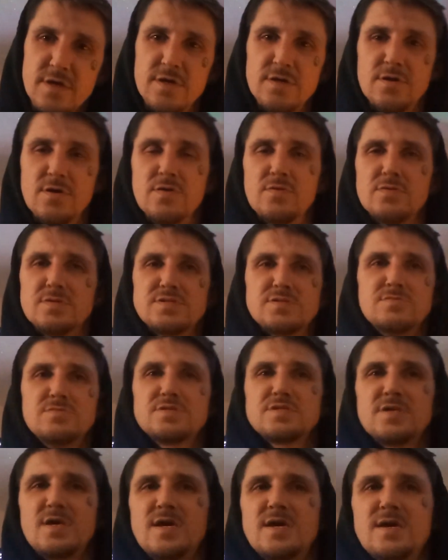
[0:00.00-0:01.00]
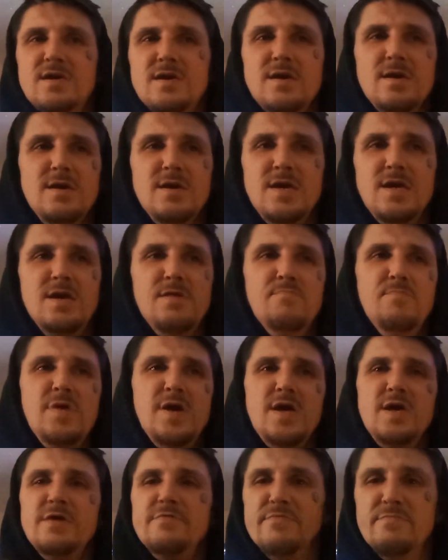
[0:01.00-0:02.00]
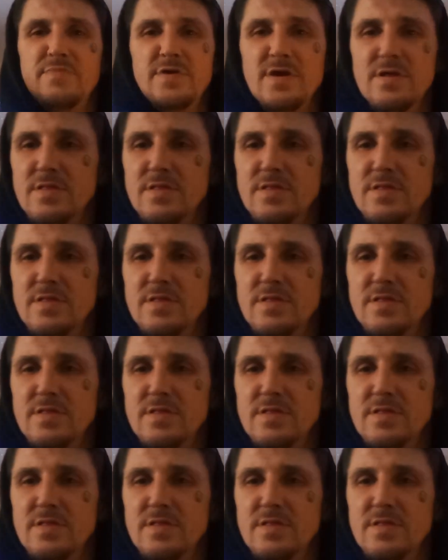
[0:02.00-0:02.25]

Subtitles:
so it's like it may even be